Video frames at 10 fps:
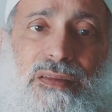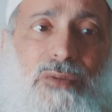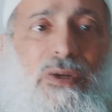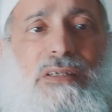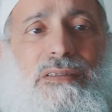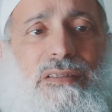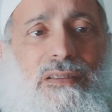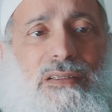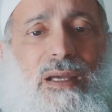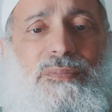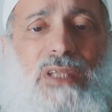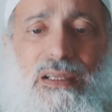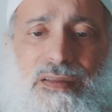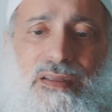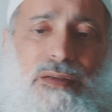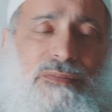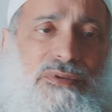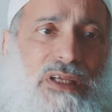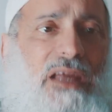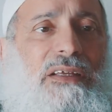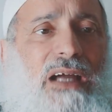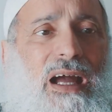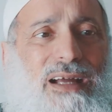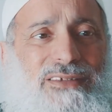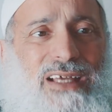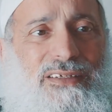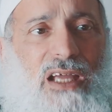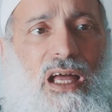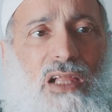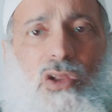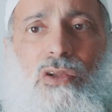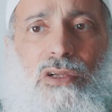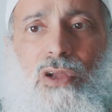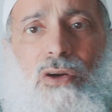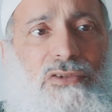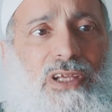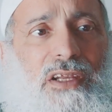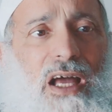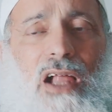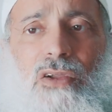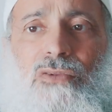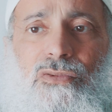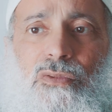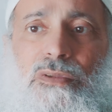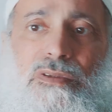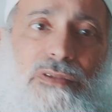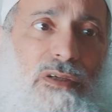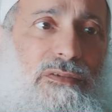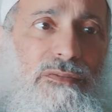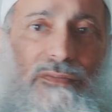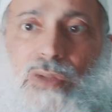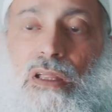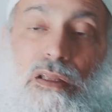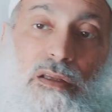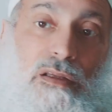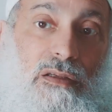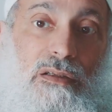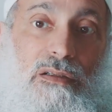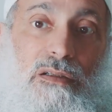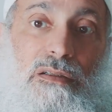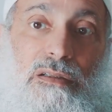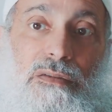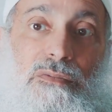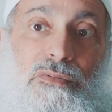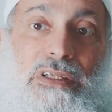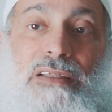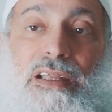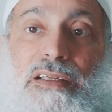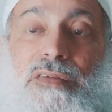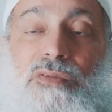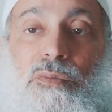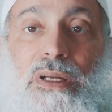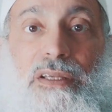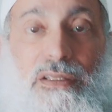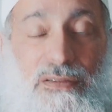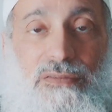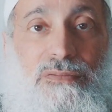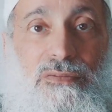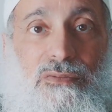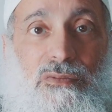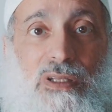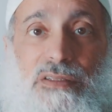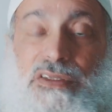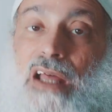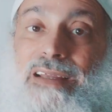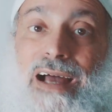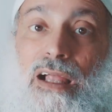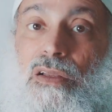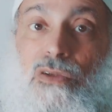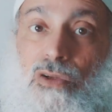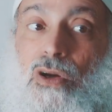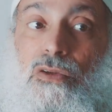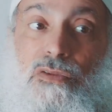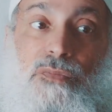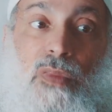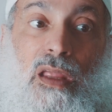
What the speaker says: The West kept telling them, Sharia, Sharia, Allah, Sharia, Allah, you know, we're not going to give you money with Sharia, Allah.